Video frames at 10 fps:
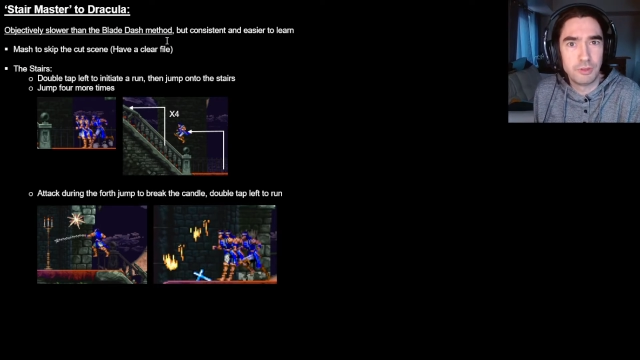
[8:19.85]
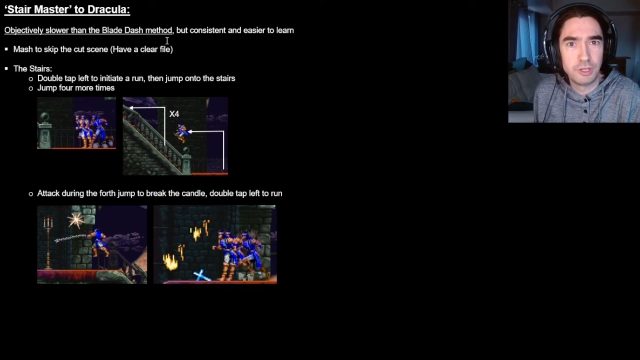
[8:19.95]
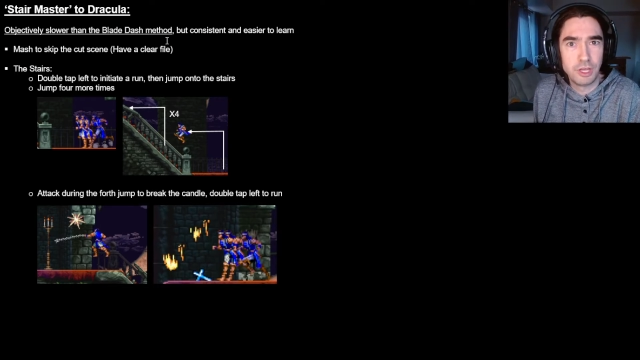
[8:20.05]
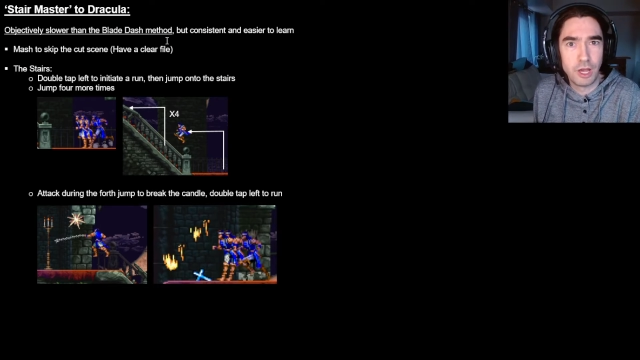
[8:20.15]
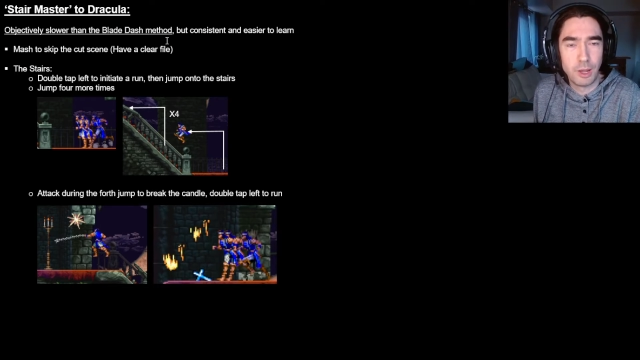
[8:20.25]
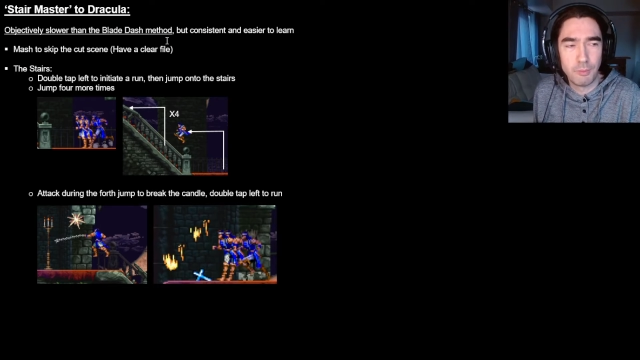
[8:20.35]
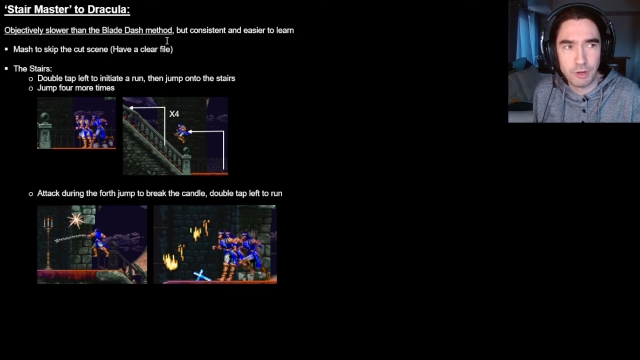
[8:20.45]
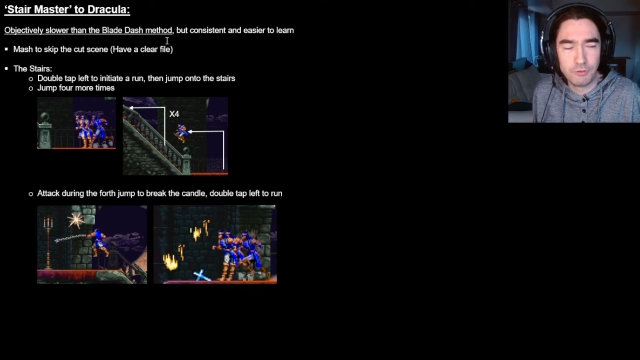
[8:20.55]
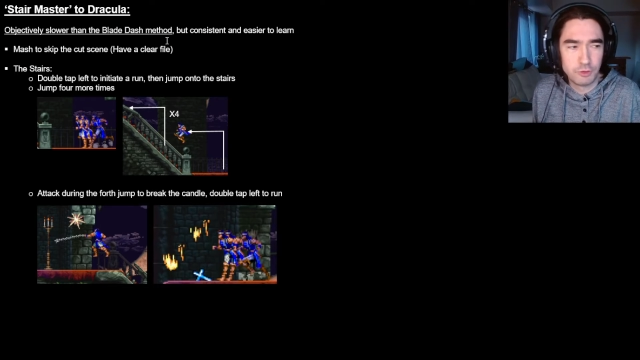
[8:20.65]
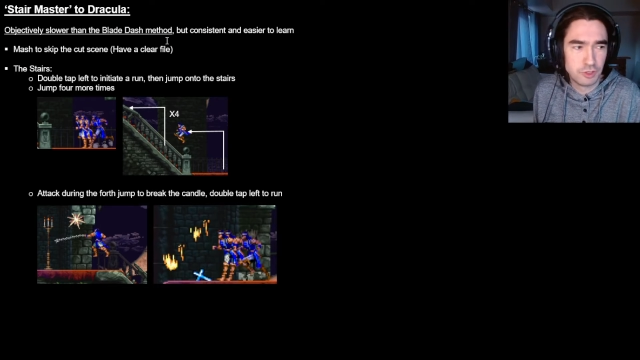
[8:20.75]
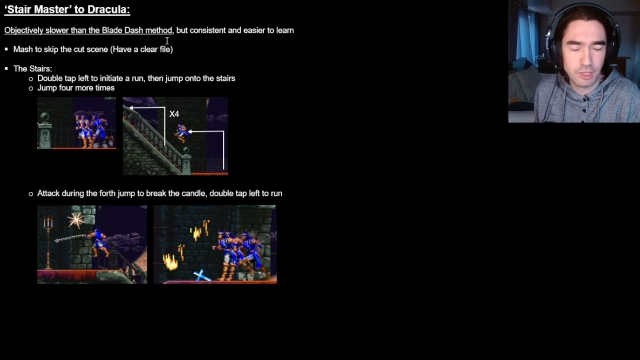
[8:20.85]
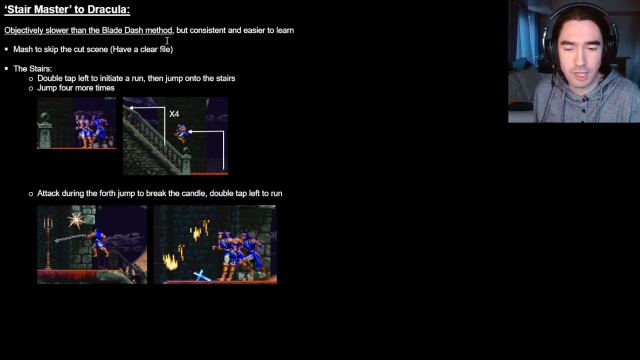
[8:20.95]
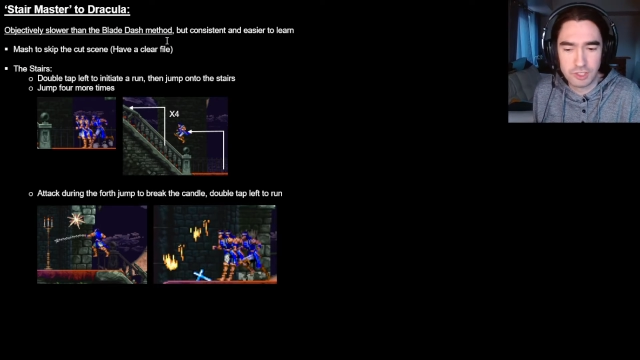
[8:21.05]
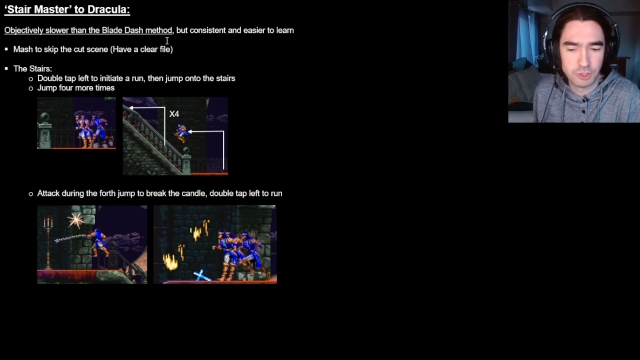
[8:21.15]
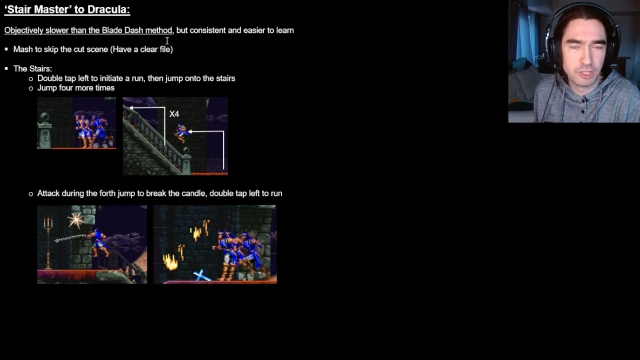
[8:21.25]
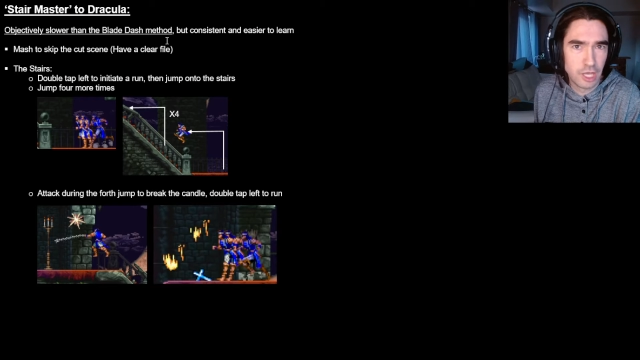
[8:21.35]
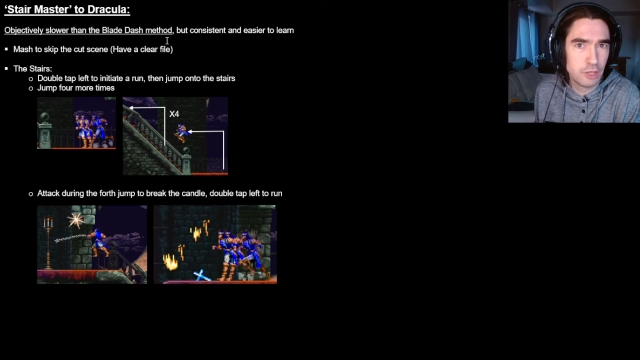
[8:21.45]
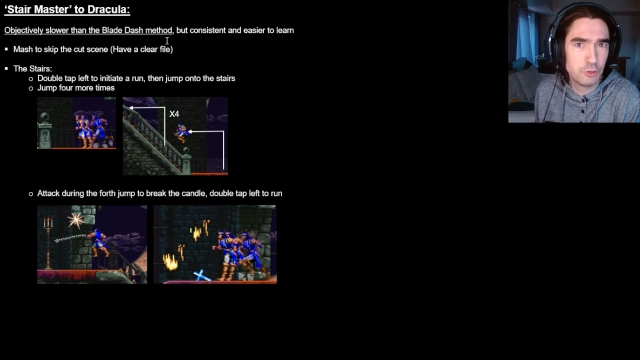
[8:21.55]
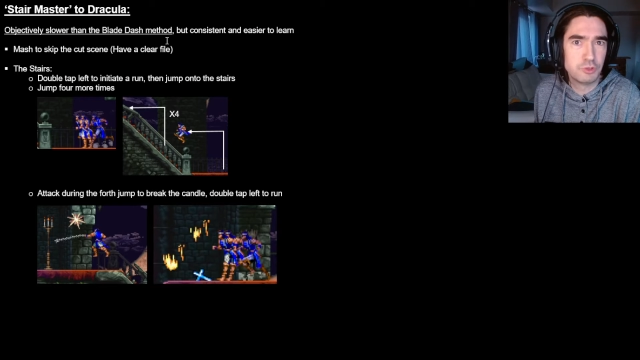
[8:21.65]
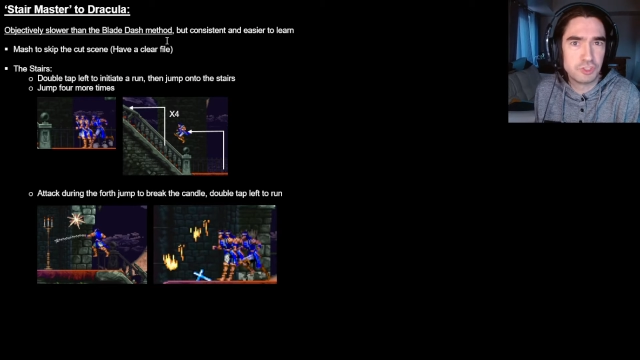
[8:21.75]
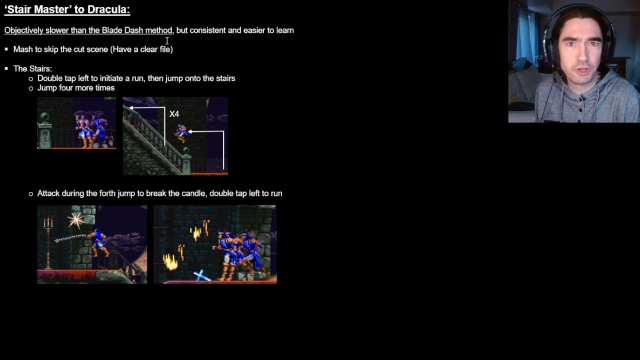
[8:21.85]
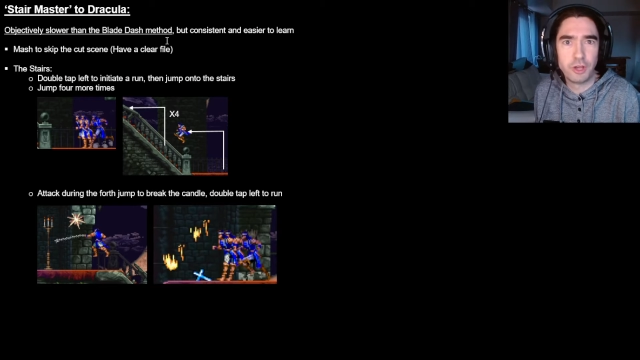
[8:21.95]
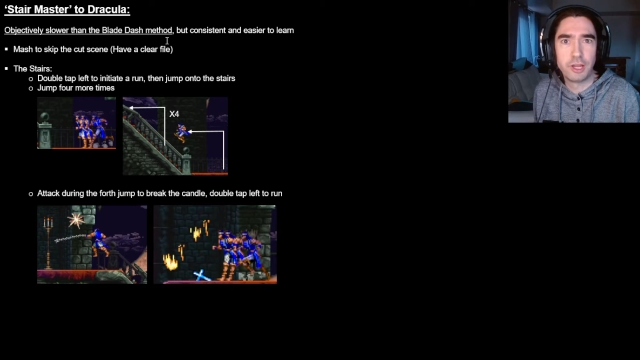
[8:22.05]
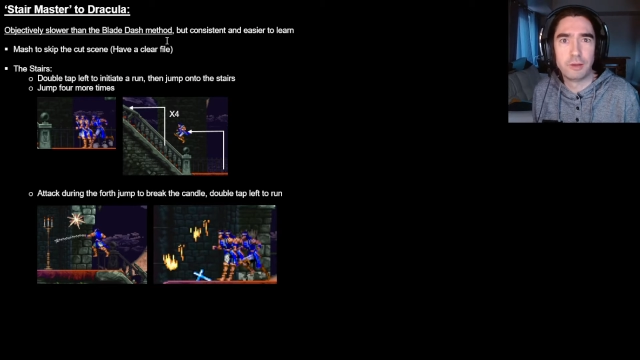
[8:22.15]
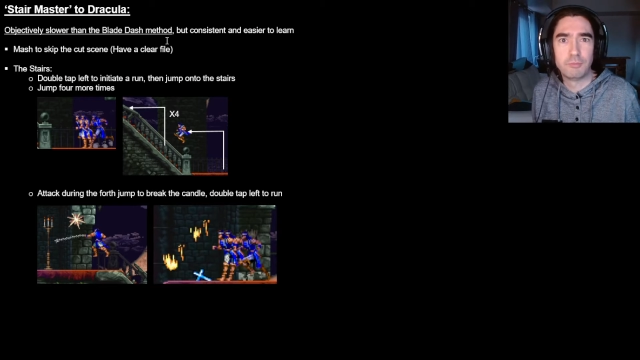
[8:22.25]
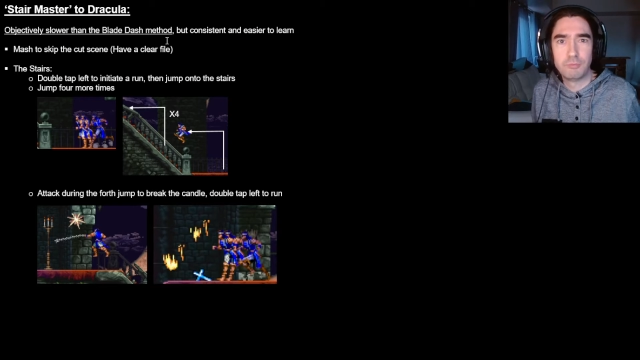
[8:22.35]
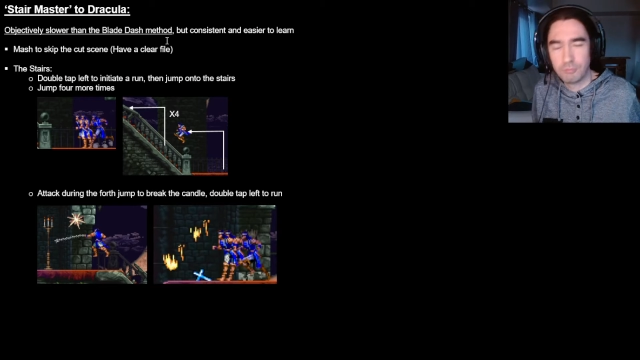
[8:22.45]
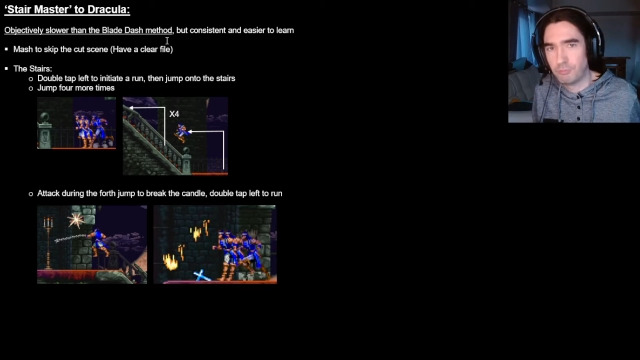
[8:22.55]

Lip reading: And if you like, so like they lose time